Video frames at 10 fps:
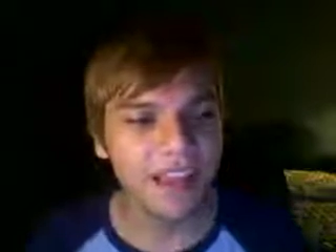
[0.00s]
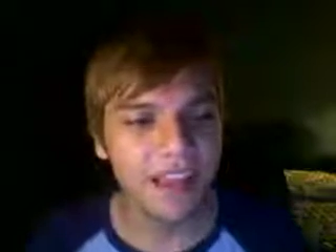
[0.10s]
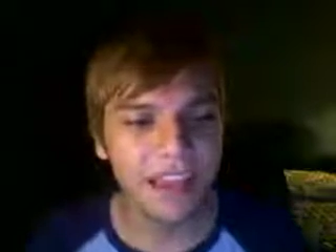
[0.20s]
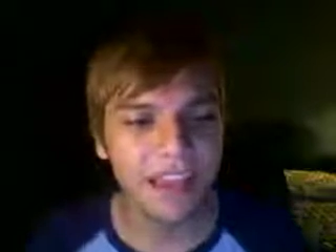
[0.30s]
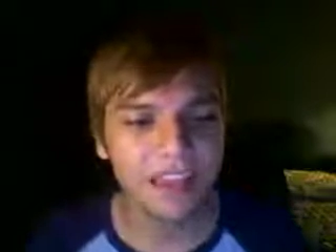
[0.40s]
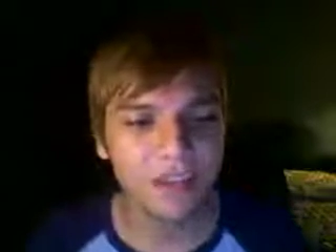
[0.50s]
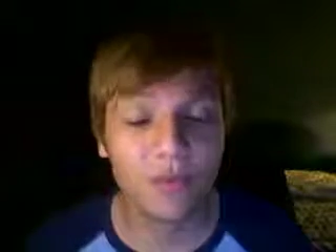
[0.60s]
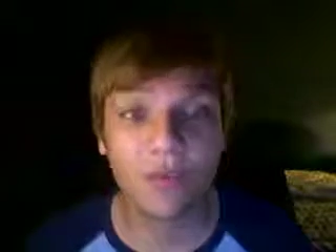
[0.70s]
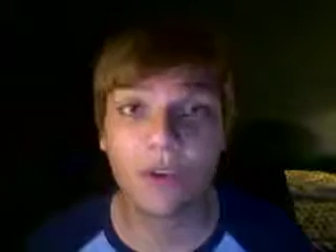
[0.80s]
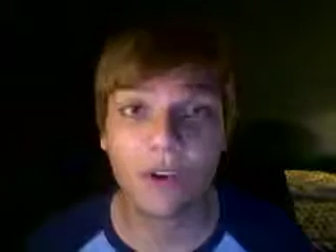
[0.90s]
And
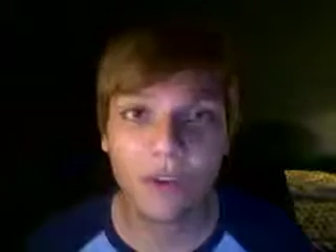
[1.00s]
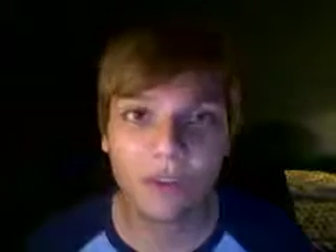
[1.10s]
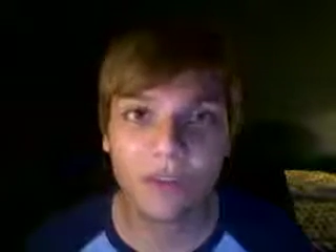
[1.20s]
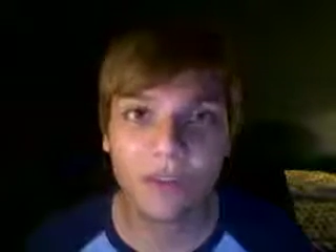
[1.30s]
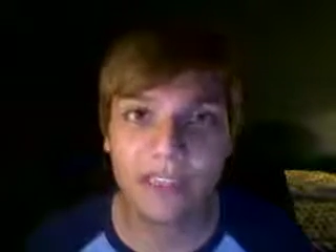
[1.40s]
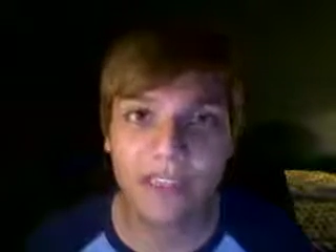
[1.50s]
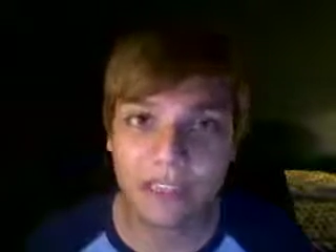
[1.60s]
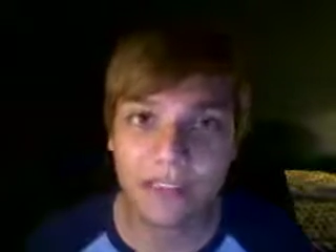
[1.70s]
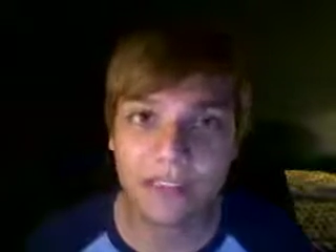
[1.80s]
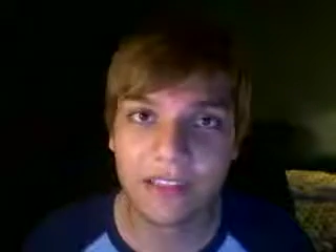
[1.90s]
we were also,
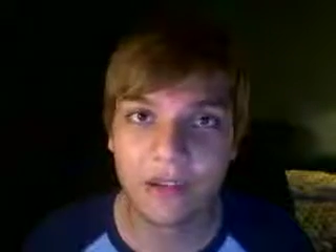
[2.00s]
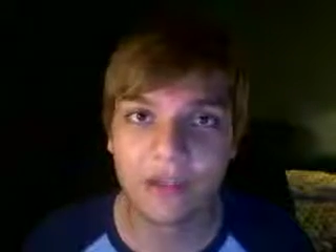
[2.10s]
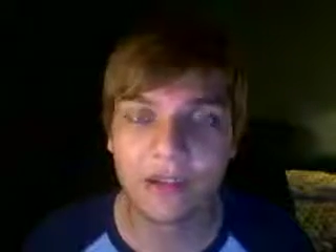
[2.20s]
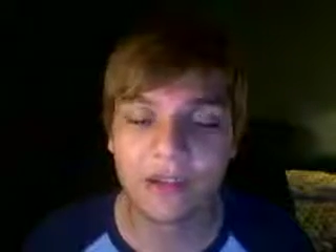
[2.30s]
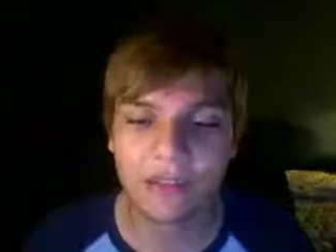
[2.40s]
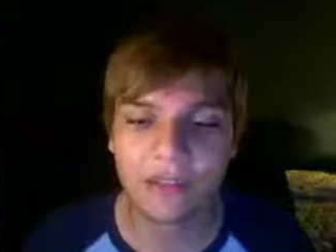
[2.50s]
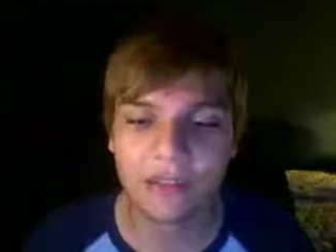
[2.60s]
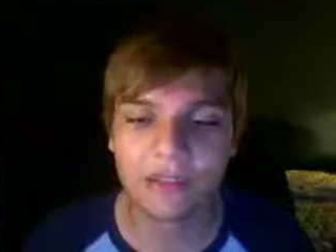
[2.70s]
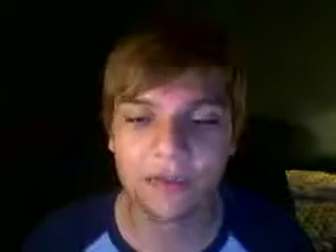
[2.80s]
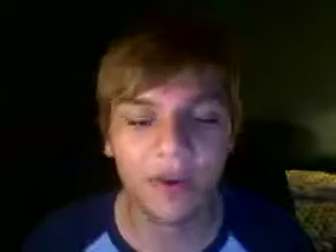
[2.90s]
because there were
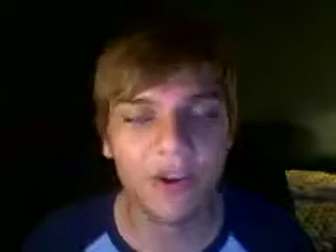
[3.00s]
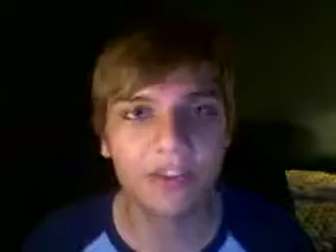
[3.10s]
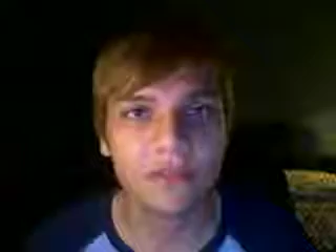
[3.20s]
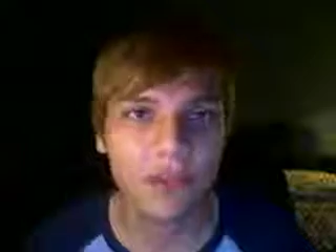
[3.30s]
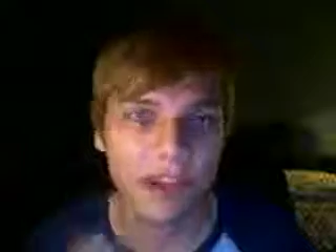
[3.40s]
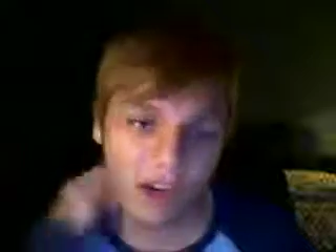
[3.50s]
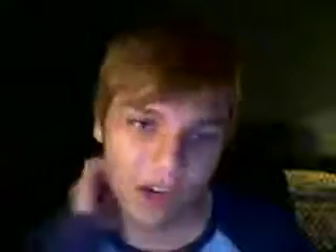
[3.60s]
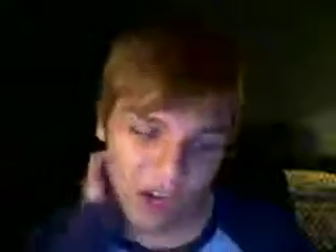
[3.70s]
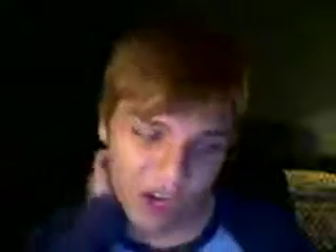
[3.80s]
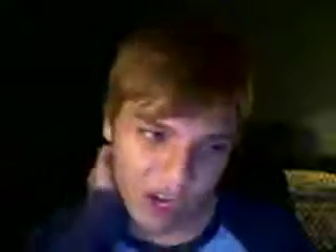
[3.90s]
points where
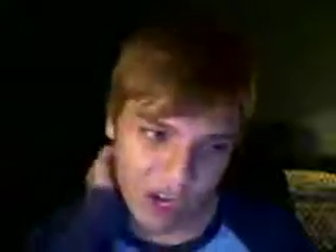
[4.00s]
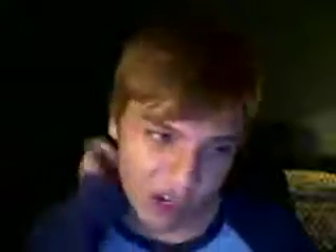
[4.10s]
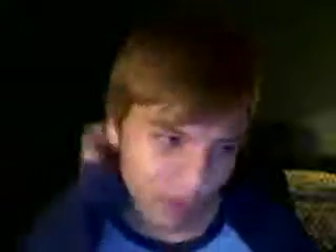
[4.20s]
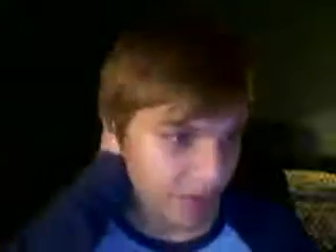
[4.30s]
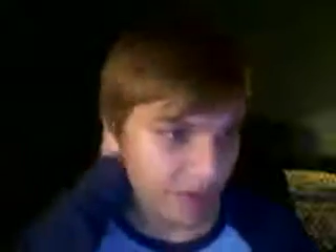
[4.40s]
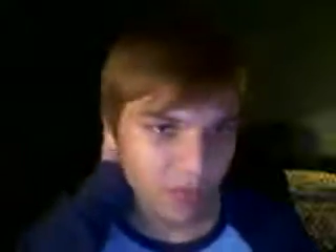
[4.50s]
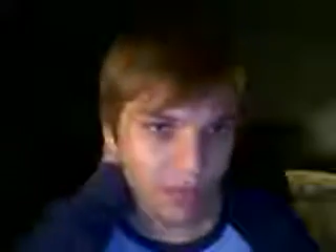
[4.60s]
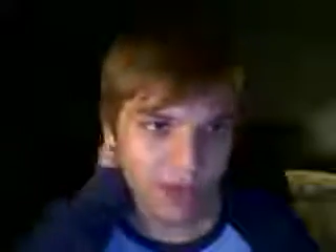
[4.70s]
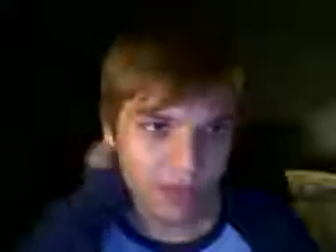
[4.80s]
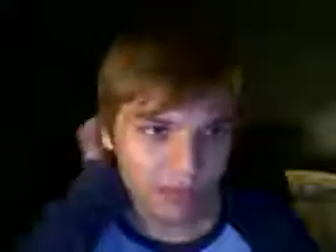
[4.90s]
we would
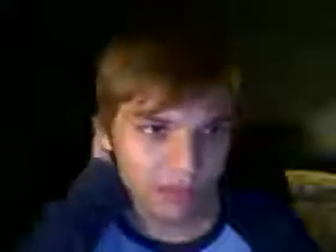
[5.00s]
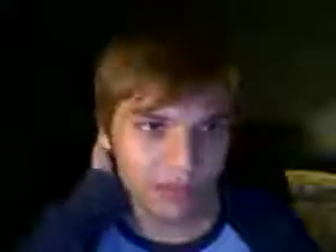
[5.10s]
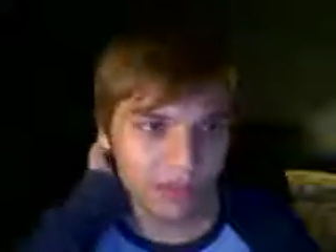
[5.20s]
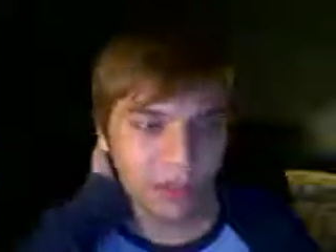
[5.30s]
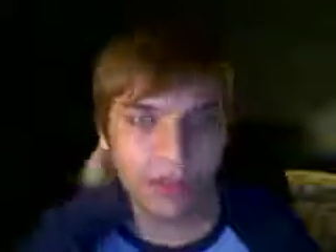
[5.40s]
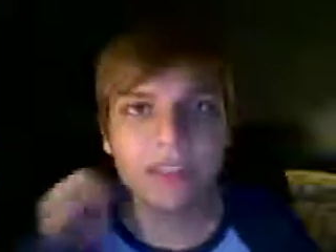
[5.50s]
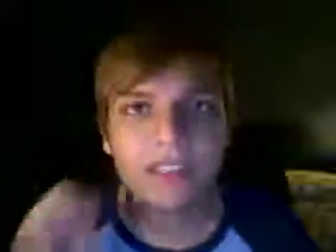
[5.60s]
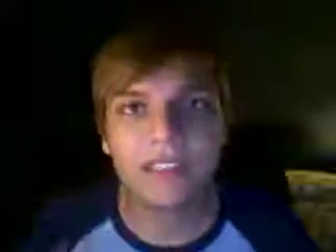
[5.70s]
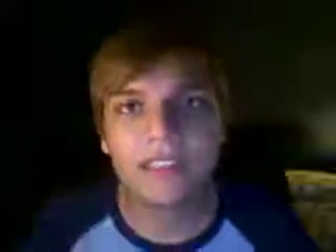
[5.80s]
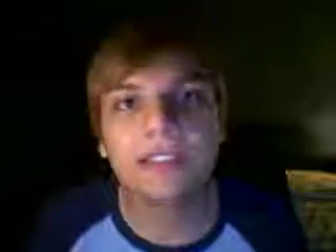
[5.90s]
work,
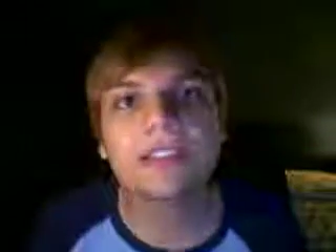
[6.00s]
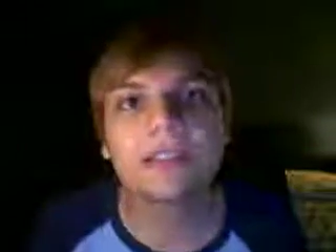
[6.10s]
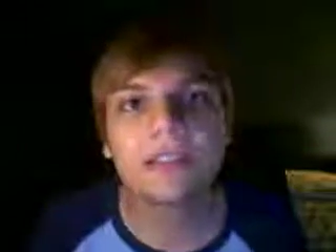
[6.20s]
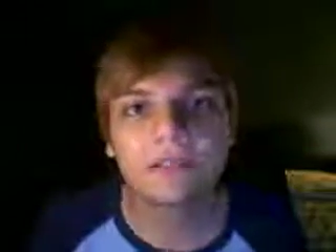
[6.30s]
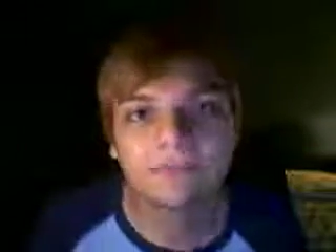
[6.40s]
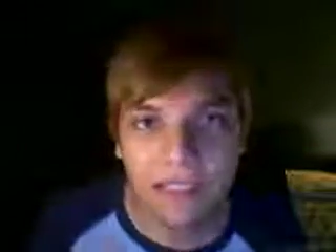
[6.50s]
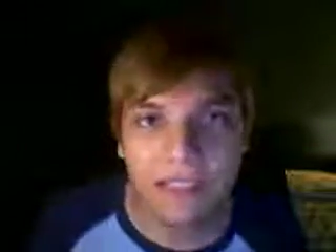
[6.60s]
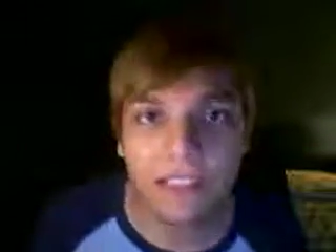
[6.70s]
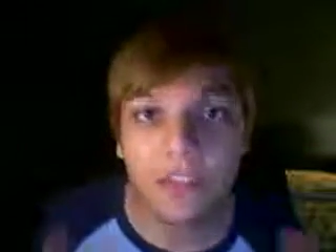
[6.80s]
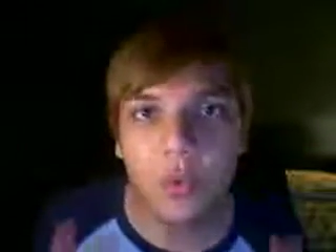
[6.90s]
it's a
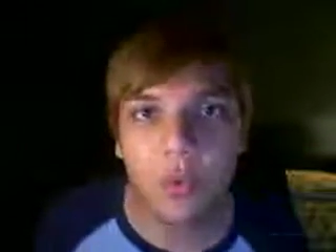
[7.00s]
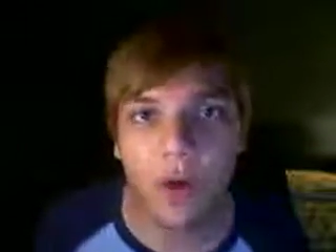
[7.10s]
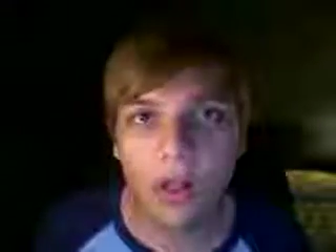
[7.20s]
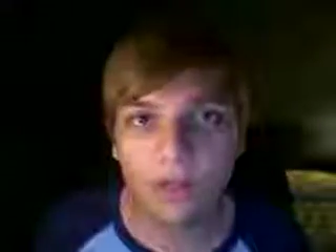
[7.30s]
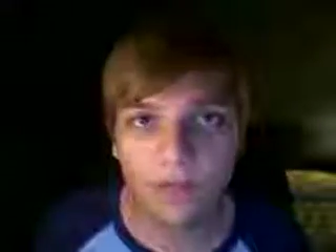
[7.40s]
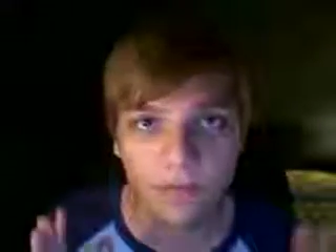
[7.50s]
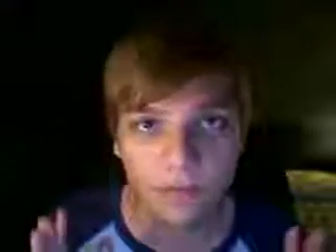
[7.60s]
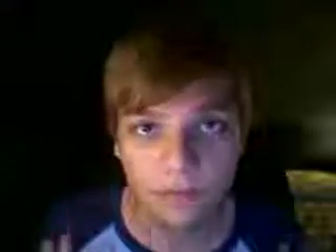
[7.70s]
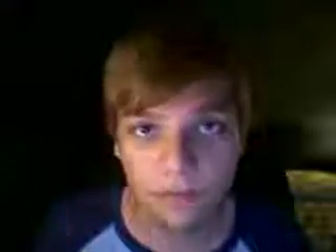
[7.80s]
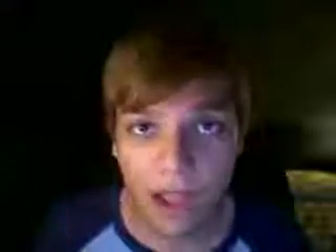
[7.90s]

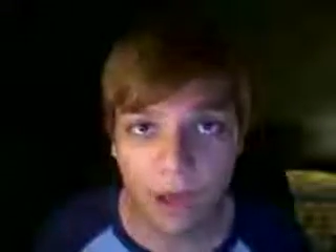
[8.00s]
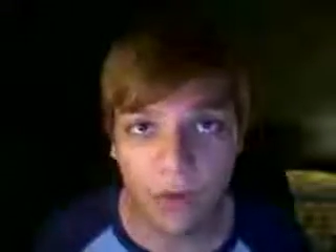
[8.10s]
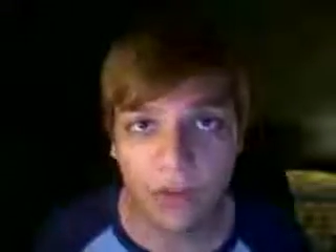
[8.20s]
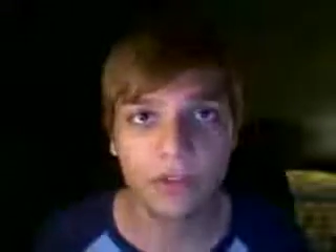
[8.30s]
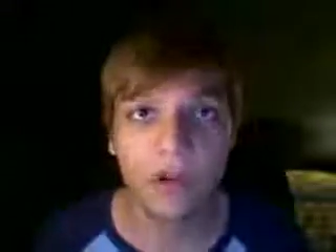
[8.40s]
12-hour